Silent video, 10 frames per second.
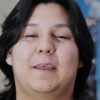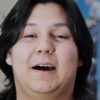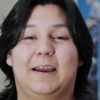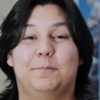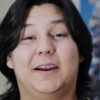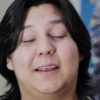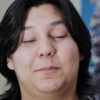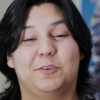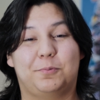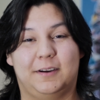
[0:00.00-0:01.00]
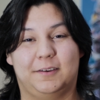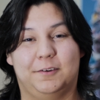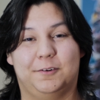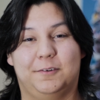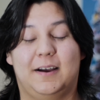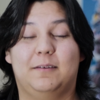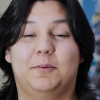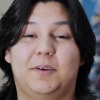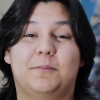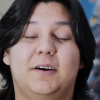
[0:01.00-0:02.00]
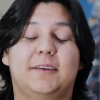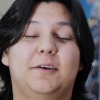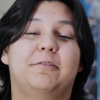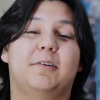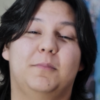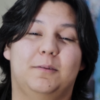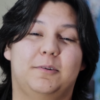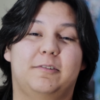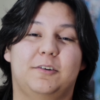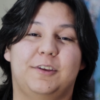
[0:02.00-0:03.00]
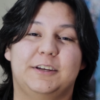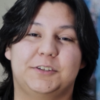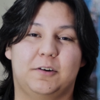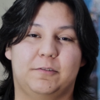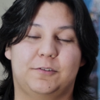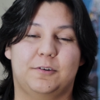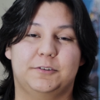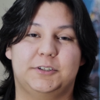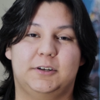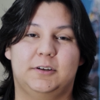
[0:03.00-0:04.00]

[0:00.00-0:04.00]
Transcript: Hi, my name is Brennan Googoo. I'm a Mi'kmaq youth from Millbrook First Nation, Nova Scotia.